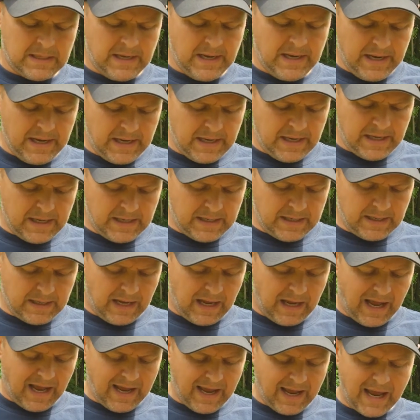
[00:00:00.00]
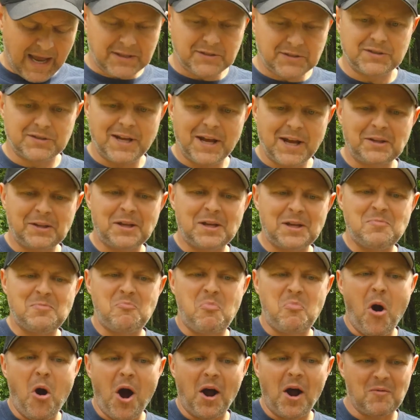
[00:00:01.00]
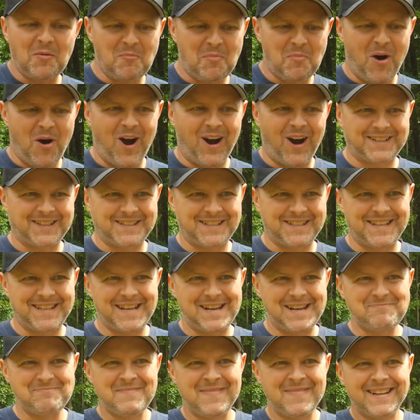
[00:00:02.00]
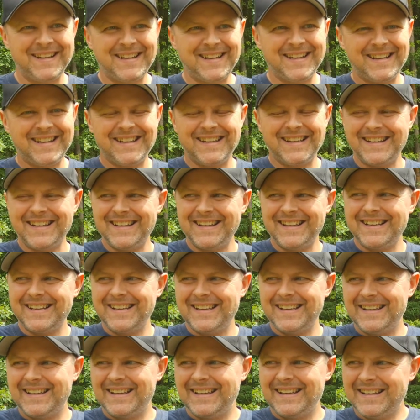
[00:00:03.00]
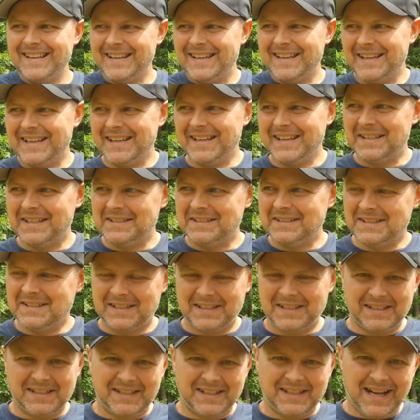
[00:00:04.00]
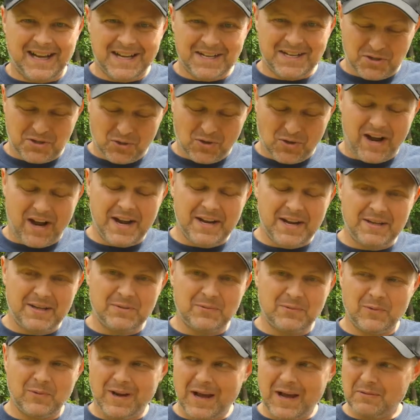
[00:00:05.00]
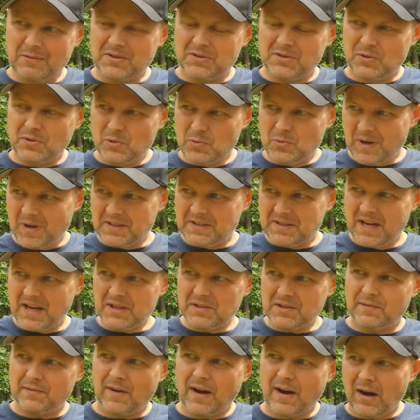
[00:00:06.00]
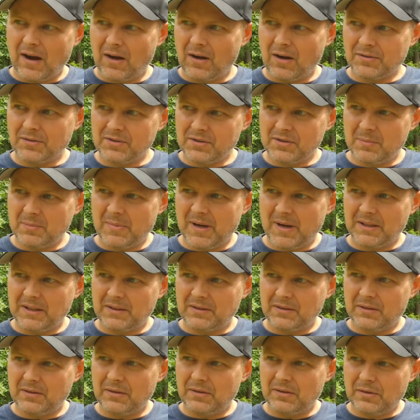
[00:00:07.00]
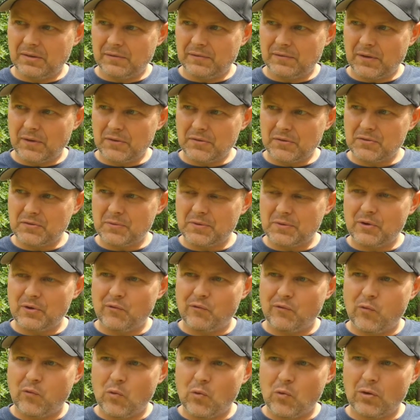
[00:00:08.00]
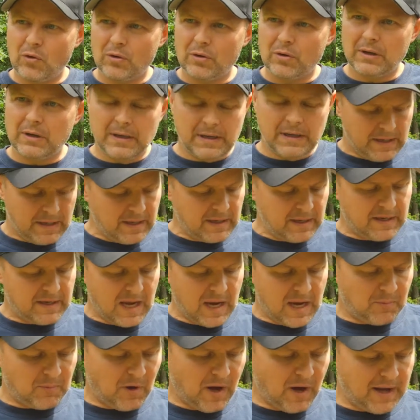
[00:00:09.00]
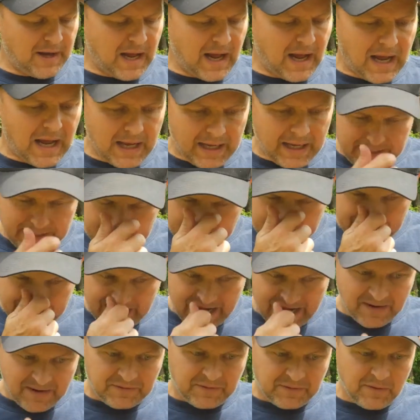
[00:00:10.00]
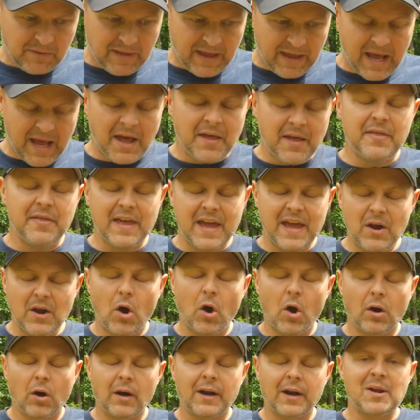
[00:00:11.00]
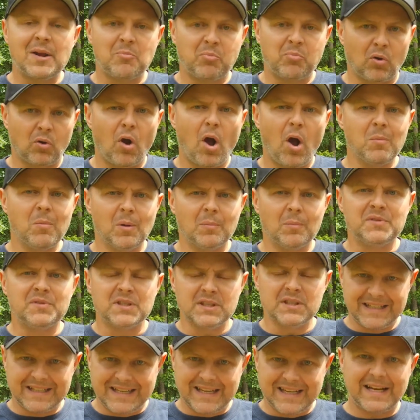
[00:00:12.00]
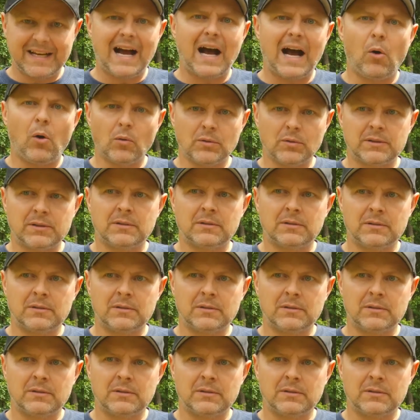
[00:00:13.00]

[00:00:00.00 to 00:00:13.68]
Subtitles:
And I accidentally bought a box of them. And I tried it when I was doing my test fires, and about the first three or four came right out, and then after that they are a problem to get out.